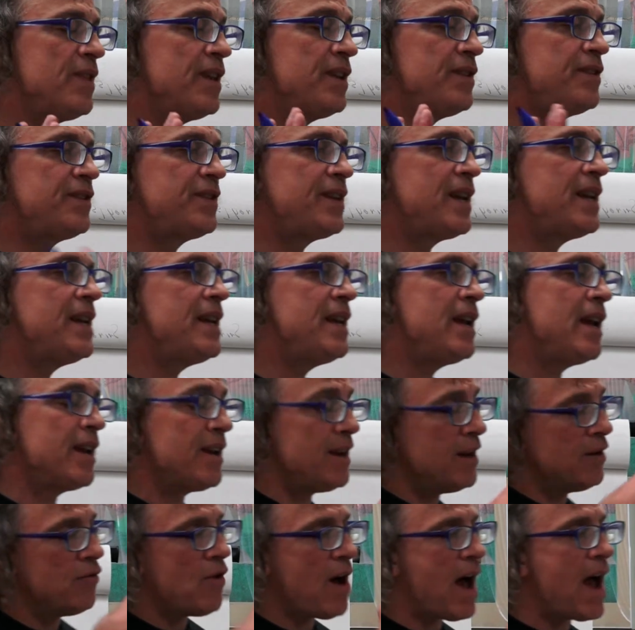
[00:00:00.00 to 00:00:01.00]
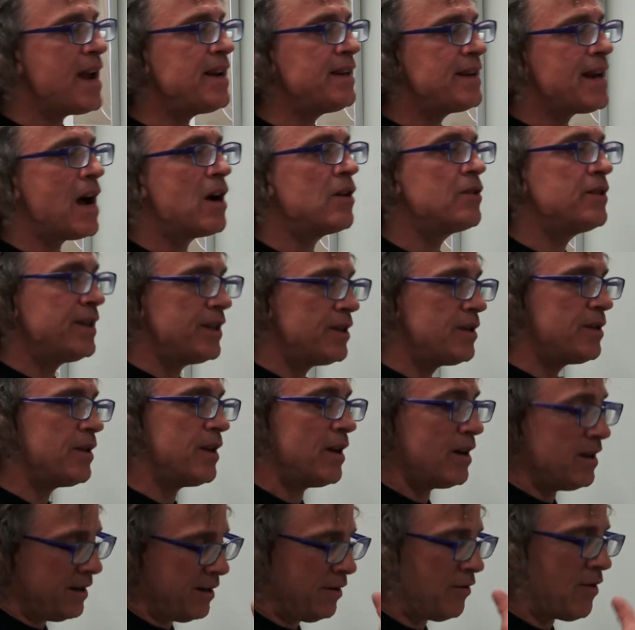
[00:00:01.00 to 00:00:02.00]
in the lying
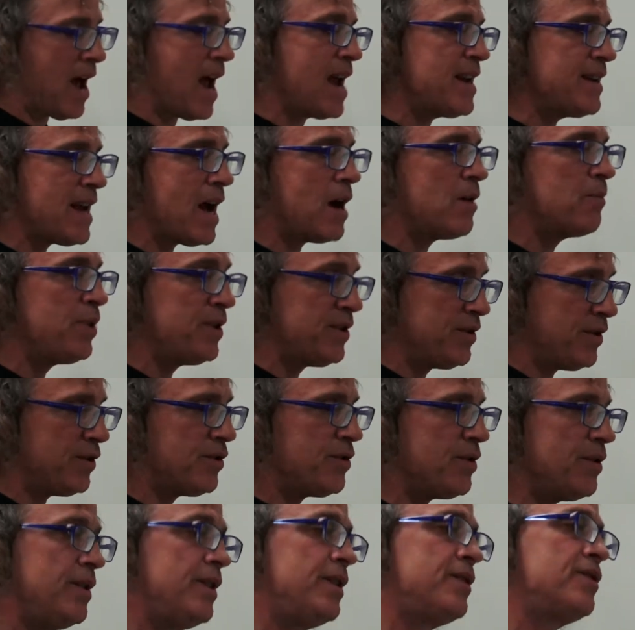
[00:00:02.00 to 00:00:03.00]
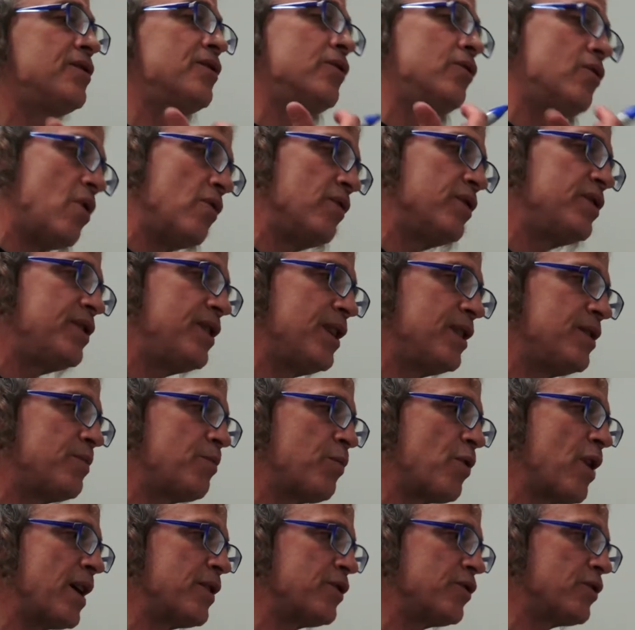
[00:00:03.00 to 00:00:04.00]
down position, it's the lowest
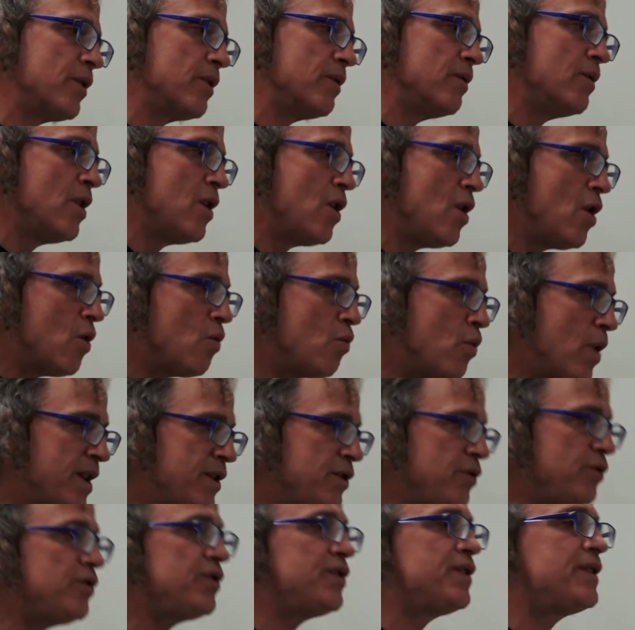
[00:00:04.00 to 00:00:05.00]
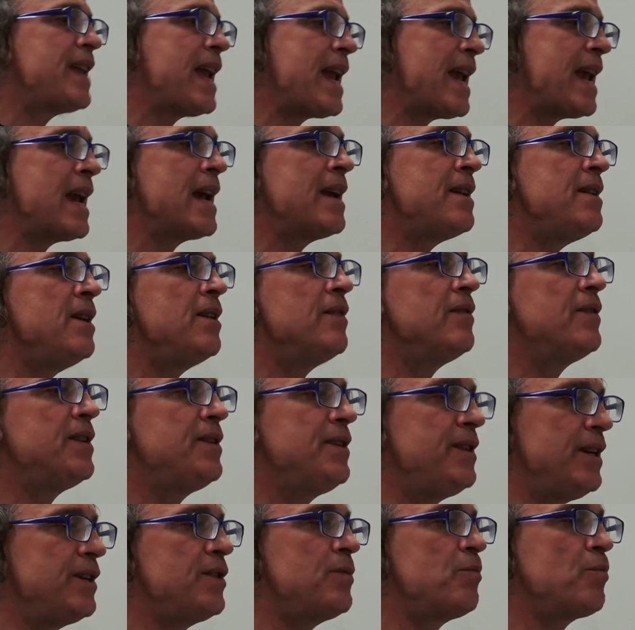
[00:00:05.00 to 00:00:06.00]
disc pressure. When you stand, the
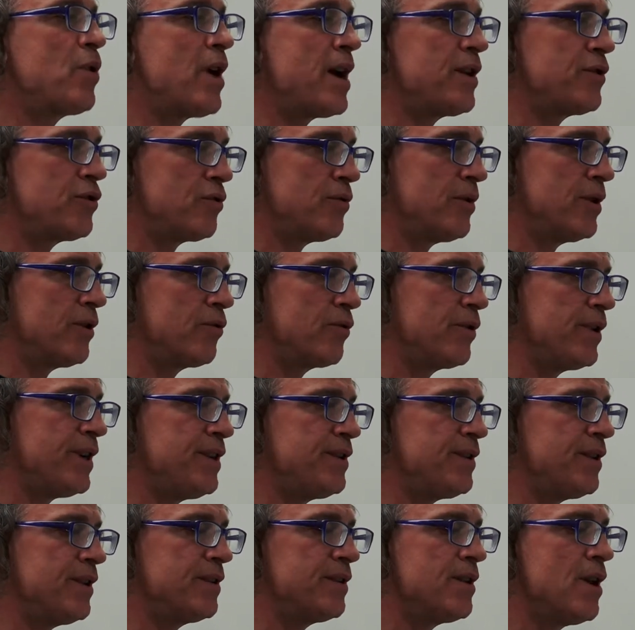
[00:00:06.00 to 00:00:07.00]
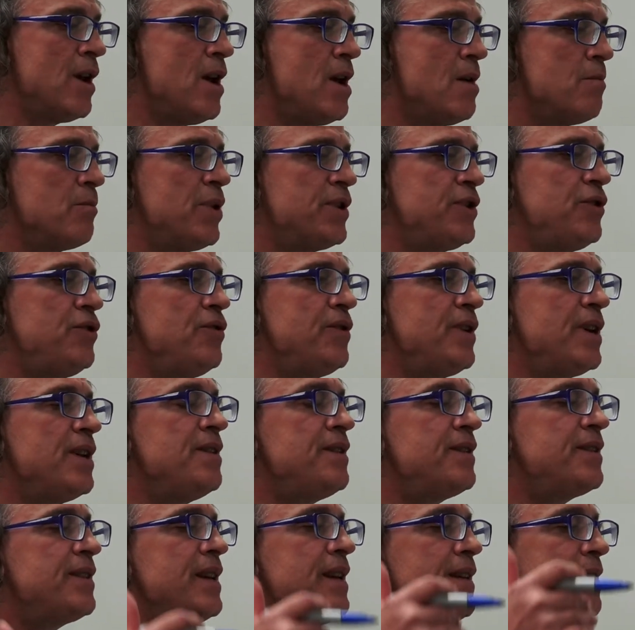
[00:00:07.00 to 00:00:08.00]
disc pressure increases. But you
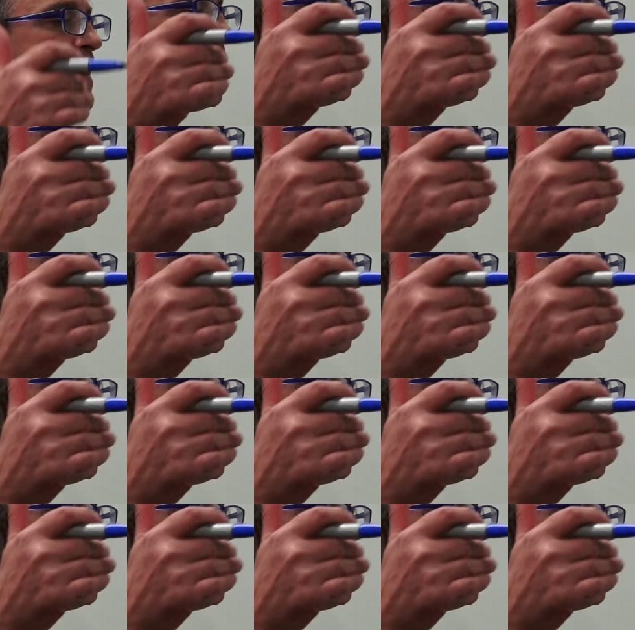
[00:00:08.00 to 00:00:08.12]
can see